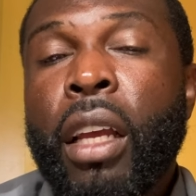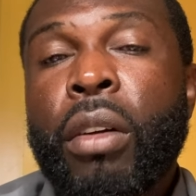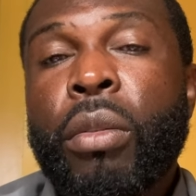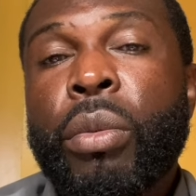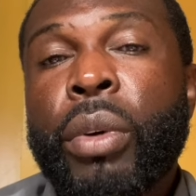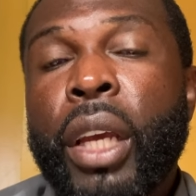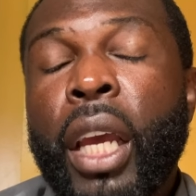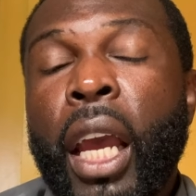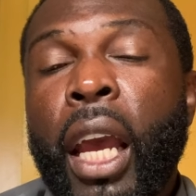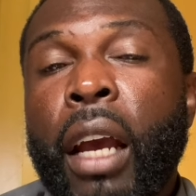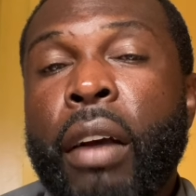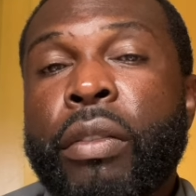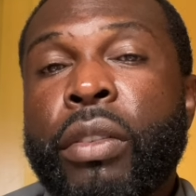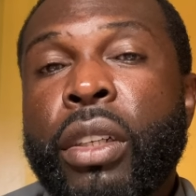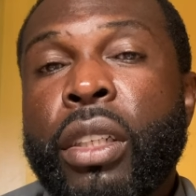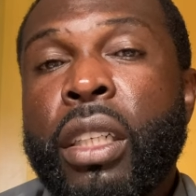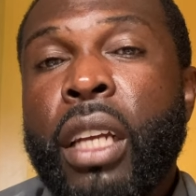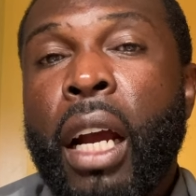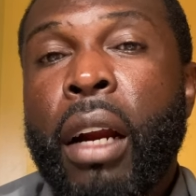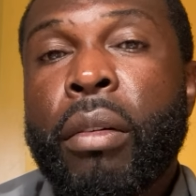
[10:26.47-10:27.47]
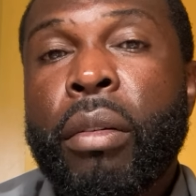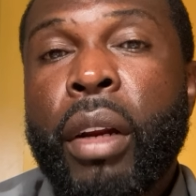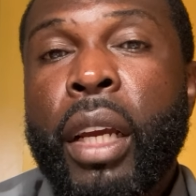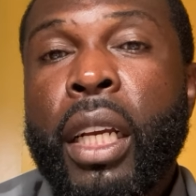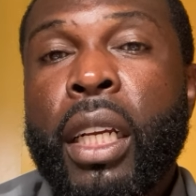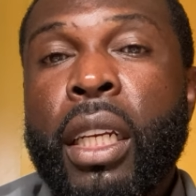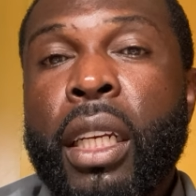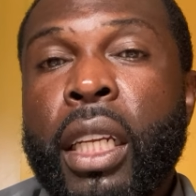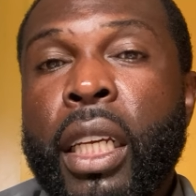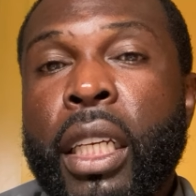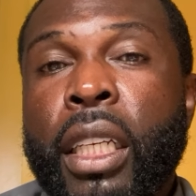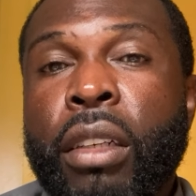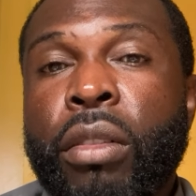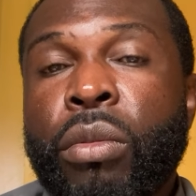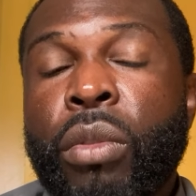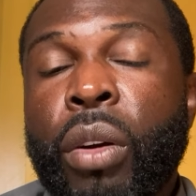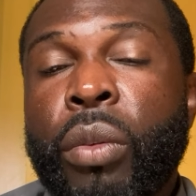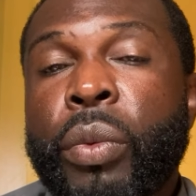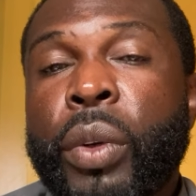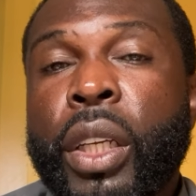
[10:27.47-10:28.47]
we have a direct link
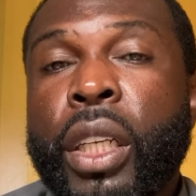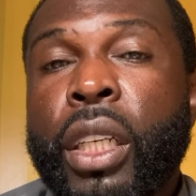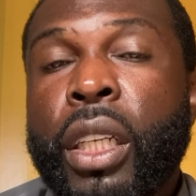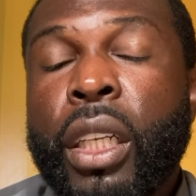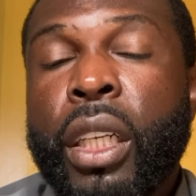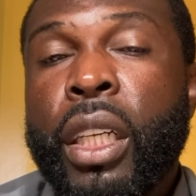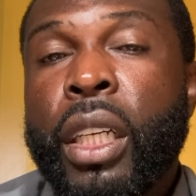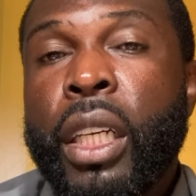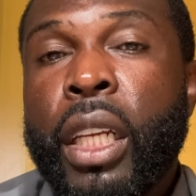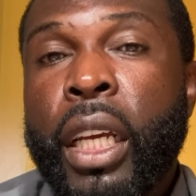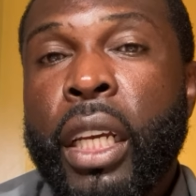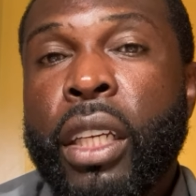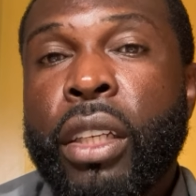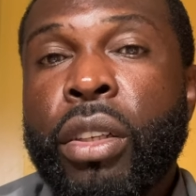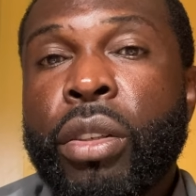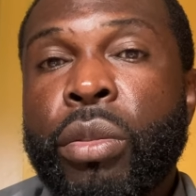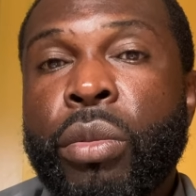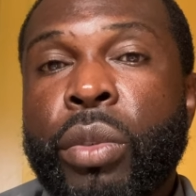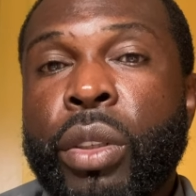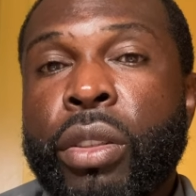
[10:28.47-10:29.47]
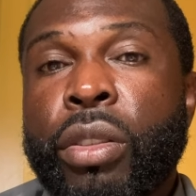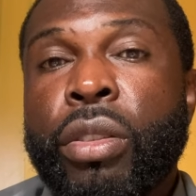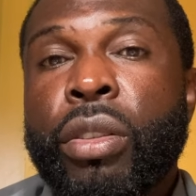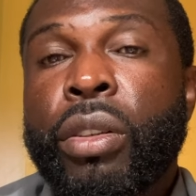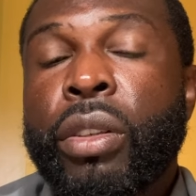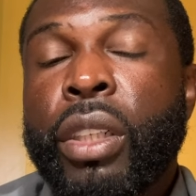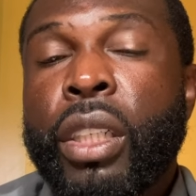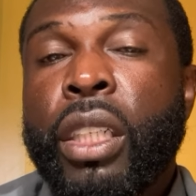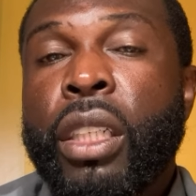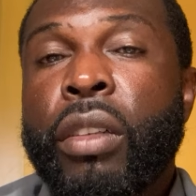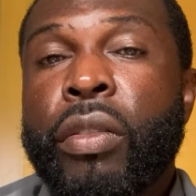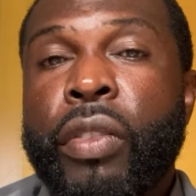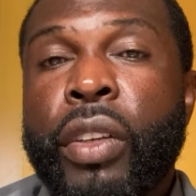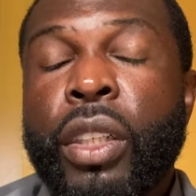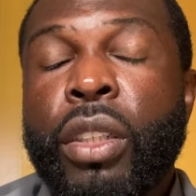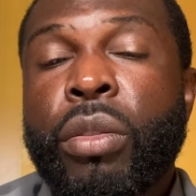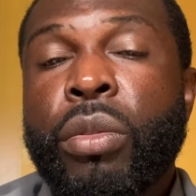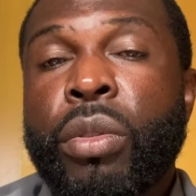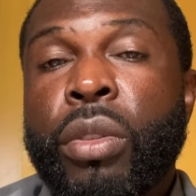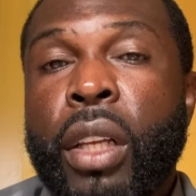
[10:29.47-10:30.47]
where we can connect you with certain
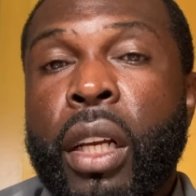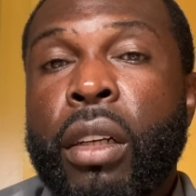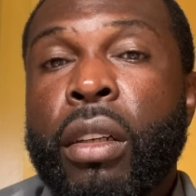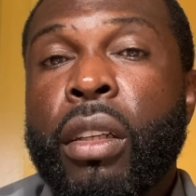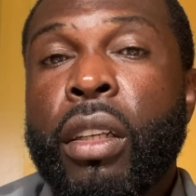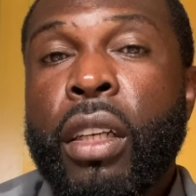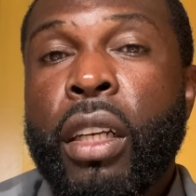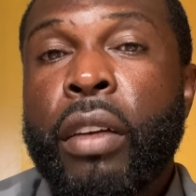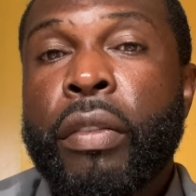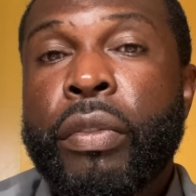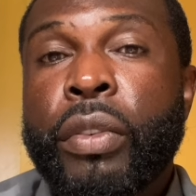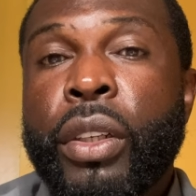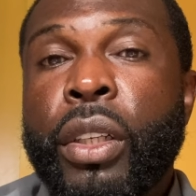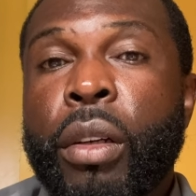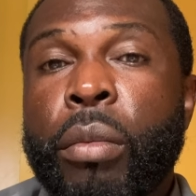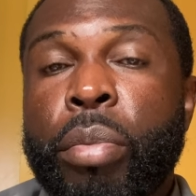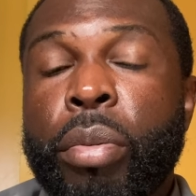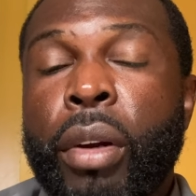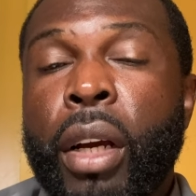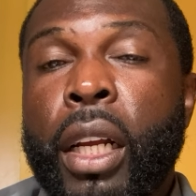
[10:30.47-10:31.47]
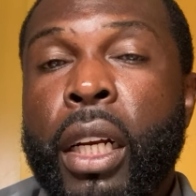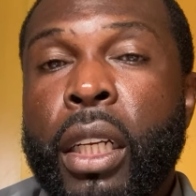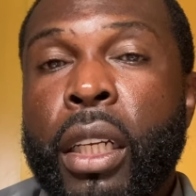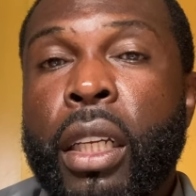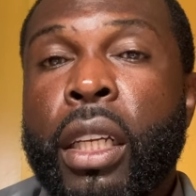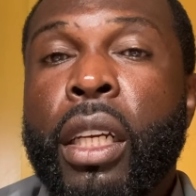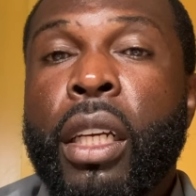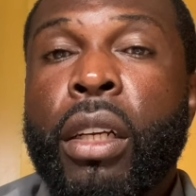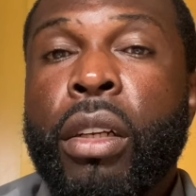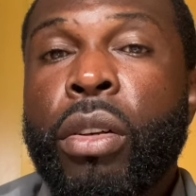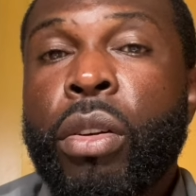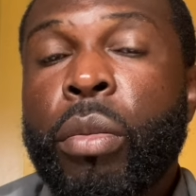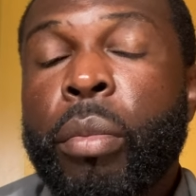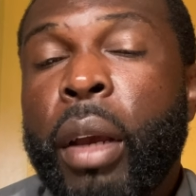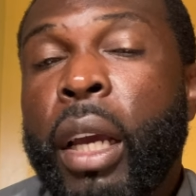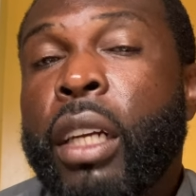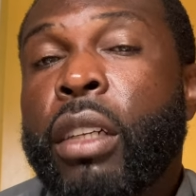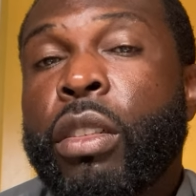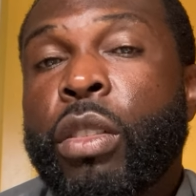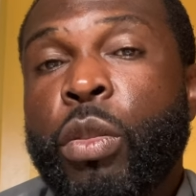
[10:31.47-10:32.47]
individuals that are looking for your product, no
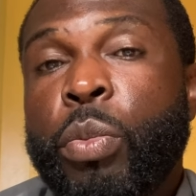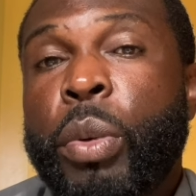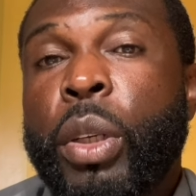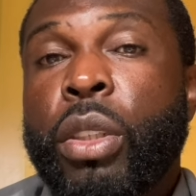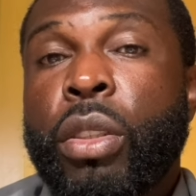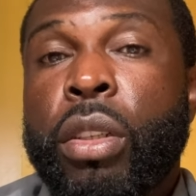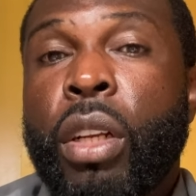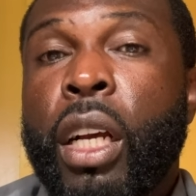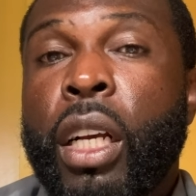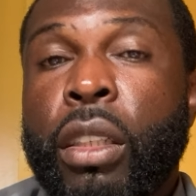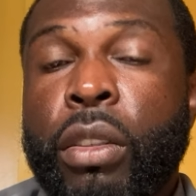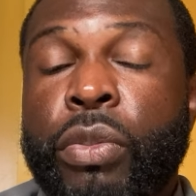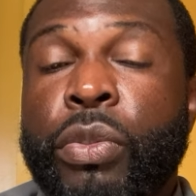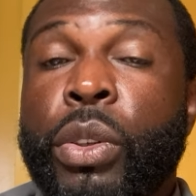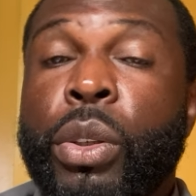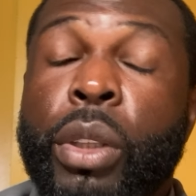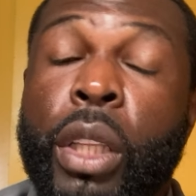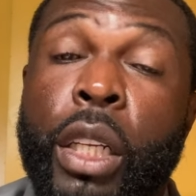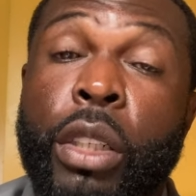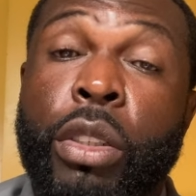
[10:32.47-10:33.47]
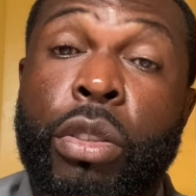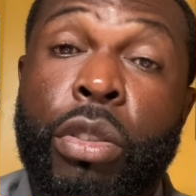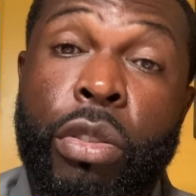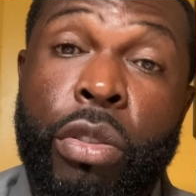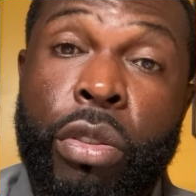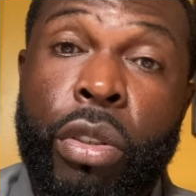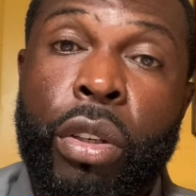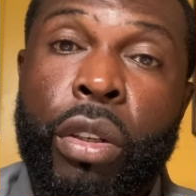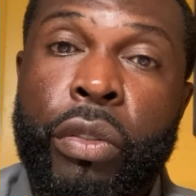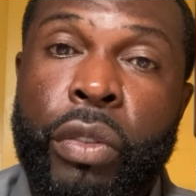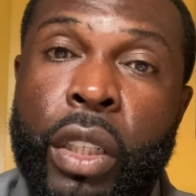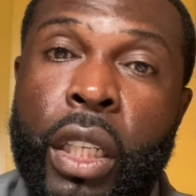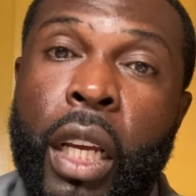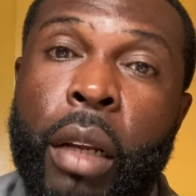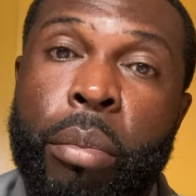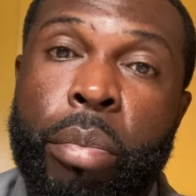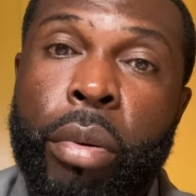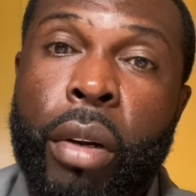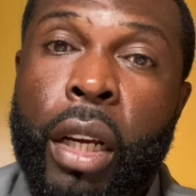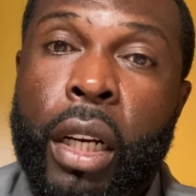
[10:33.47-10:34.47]
matter the specialized field that you're serving that
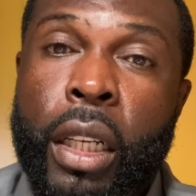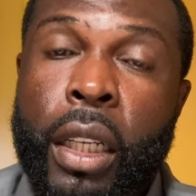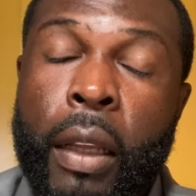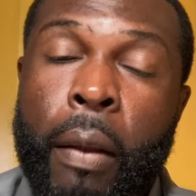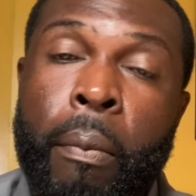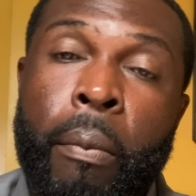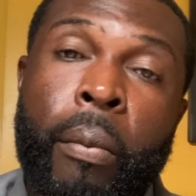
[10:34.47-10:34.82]
product.